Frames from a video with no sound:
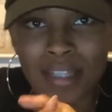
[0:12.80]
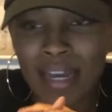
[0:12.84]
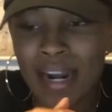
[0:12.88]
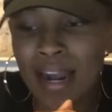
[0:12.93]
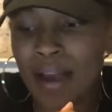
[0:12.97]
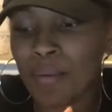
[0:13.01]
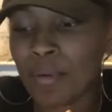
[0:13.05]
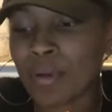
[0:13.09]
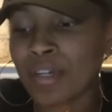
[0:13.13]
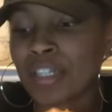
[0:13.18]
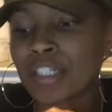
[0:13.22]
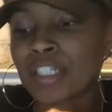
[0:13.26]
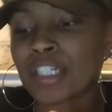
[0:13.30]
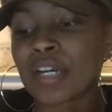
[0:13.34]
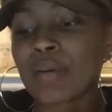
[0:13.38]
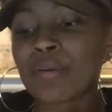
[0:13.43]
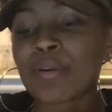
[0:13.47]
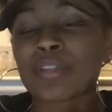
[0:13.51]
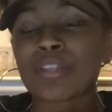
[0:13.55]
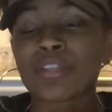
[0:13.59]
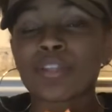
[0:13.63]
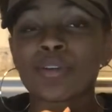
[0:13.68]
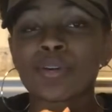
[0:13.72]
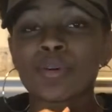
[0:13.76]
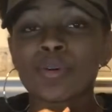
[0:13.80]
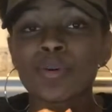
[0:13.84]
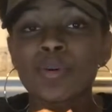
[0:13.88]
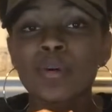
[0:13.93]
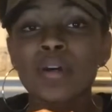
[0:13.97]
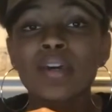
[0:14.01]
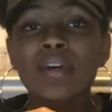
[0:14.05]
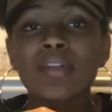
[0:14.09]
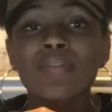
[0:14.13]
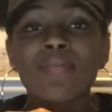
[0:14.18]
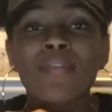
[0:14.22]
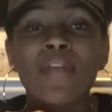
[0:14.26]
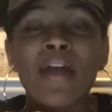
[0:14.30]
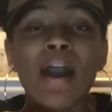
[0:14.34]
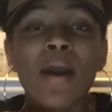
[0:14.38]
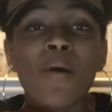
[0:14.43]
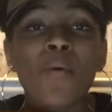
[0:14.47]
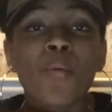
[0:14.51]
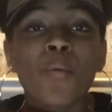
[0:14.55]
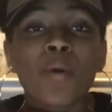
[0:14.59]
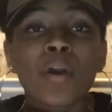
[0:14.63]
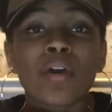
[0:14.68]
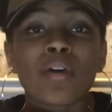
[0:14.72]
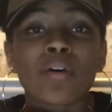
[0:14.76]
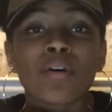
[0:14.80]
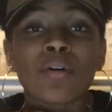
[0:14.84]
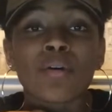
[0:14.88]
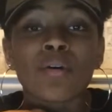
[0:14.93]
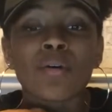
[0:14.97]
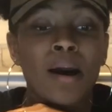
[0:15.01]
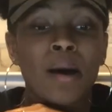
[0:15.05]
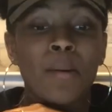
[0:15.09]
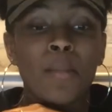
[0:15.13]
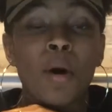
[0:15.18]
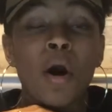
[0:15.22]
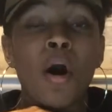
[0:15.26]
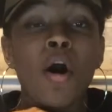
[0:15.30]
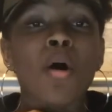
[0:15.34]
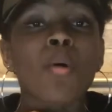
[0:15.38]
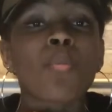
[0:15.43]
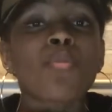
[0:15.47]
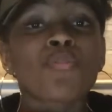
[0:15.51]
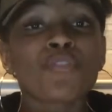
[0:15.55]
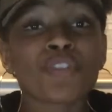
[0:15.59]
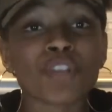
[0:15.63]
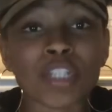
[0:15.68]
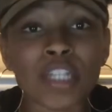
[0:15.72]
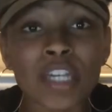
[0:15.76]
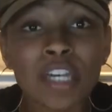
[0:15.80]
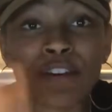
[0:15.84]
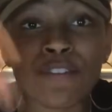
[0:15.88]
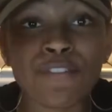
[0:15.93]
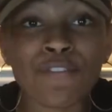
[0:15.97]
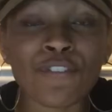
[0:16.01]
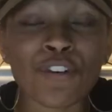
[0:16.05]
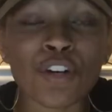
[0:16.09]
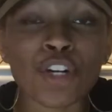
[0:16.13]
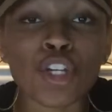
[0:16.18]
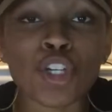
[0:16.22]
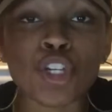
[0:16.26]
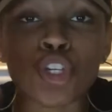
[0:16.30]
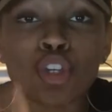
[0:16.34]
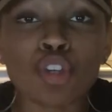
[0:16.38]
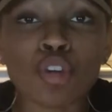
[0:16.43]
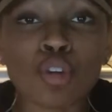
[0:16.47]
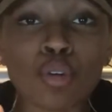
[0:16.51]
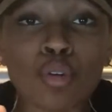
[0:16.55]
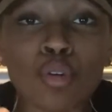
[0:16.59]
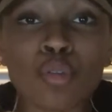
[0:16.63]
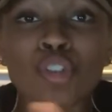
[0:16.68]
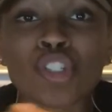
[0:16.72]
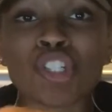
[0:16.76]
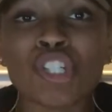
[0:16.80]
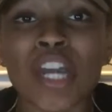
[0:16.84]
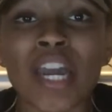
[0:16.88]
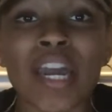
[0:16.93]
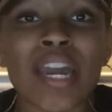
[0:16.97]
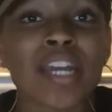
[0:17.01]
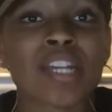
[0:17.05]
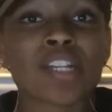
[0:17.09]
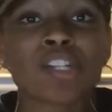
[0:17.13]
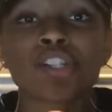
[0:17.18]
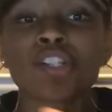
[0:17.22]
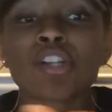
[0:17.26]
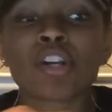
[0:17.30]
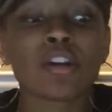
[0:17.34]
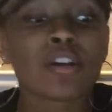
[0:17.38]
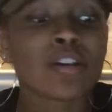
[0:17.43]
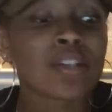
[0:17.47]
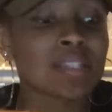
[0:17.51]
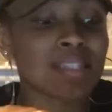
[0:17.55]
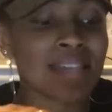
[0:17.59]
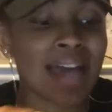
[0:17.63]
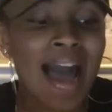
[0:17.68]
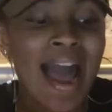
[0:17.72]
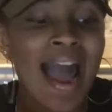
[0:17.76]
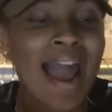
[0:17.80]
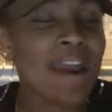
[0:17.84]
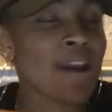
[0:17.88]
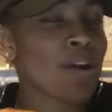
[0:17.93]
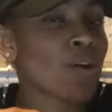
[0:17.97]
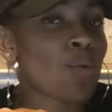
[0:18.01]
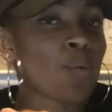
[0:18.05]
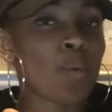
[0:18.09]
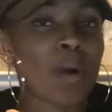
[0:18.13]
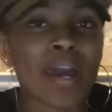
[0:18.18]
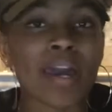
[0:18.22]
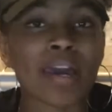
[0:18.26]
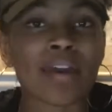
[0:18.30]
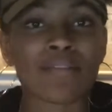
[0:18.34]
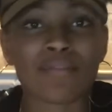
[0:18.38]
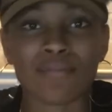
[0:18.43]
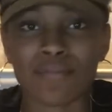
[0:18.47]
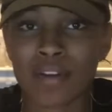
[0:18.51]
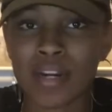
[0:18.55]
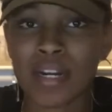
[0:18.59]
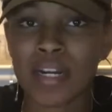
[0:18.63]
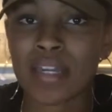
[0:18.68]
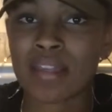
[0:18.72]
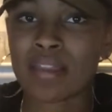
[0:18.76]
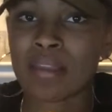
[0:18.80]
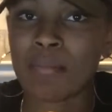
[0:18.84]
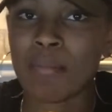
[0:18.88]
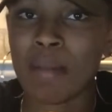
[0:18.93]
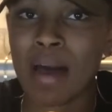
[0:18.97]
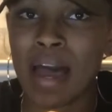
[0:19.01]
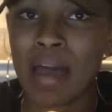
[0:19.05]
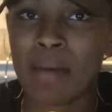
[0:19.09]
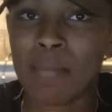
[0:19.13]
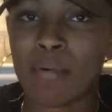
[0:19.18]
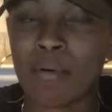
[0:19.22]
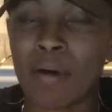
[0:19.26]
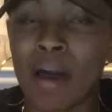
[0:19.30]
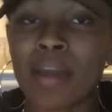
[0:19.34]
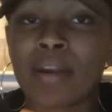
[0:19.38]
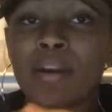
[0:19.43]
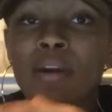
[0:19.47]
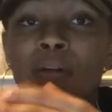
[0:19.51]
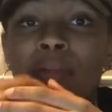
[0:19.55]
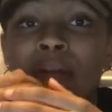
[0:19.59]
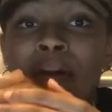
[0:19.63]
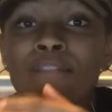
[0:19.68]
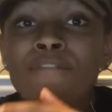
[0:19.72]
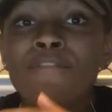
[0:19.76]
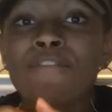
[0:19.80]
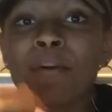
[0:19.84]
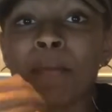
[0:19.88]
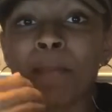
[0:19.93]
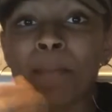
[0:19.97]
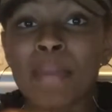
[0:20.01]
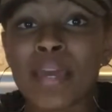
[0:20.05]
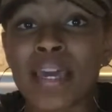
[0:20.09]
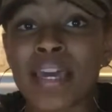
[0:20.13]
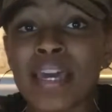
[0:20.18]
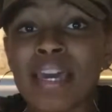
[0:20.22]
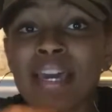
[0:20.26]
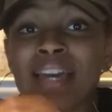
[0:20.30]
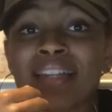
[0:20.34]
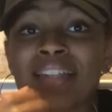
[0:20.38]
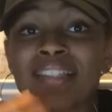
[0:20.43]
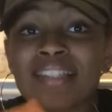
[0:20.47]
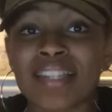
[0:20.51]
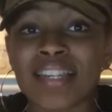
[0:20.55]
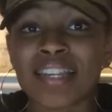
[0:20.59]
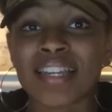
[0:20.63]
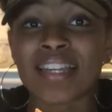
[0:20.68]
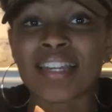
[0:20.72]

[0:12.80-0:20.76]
I want to share with you that will hopefully for you change your entire way of reading the Bible. I know that for me it did,